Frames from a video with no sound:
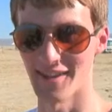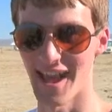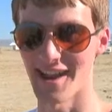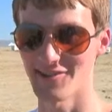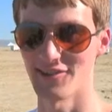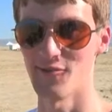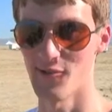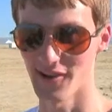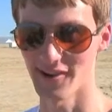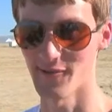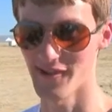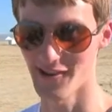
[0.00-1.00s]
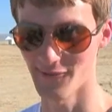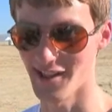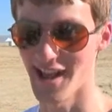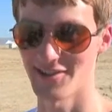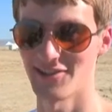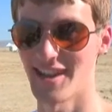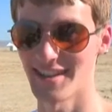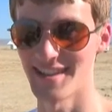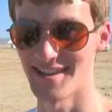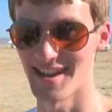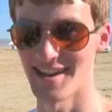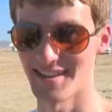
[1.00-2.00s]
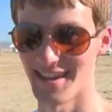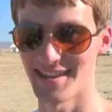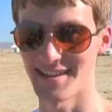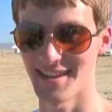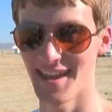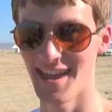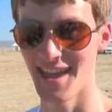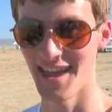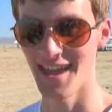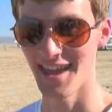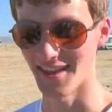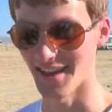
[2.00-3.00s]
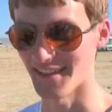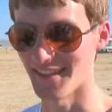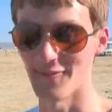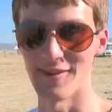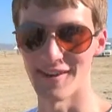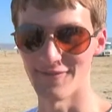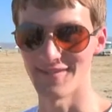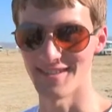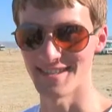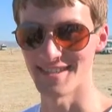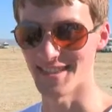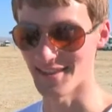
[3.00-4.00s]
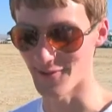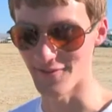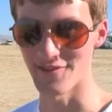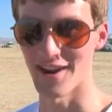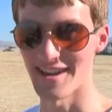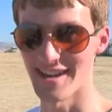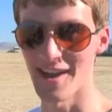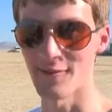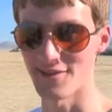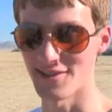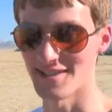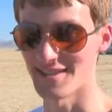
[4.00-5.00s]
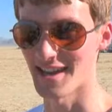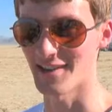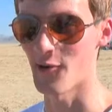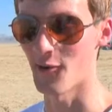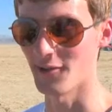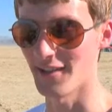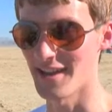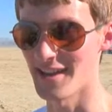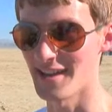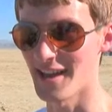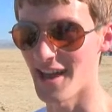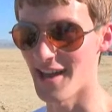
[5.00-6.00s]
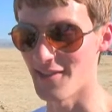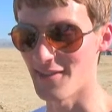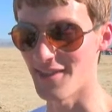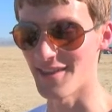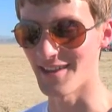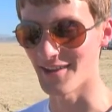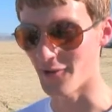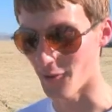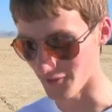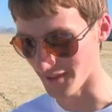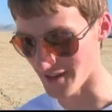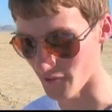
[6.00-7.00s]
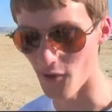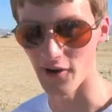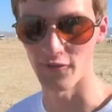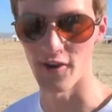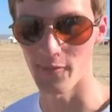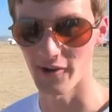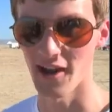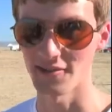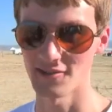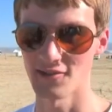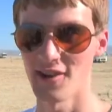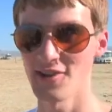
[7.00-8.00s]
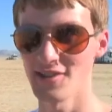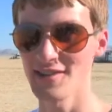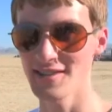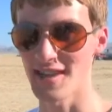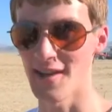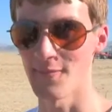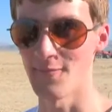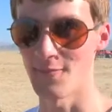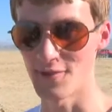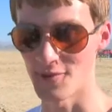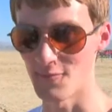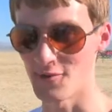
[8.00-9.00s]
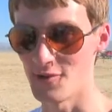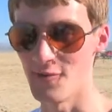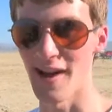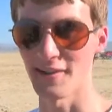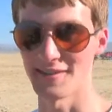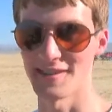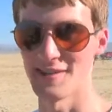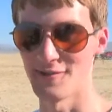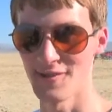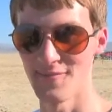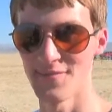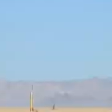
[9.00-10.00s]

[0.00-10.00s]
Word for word: will actually work, and we'll, we'll actually get the data that uh, that we have to, that we've tried to get, which is uh, correlating uh, correlating water vapor concentrations uh, to altitude.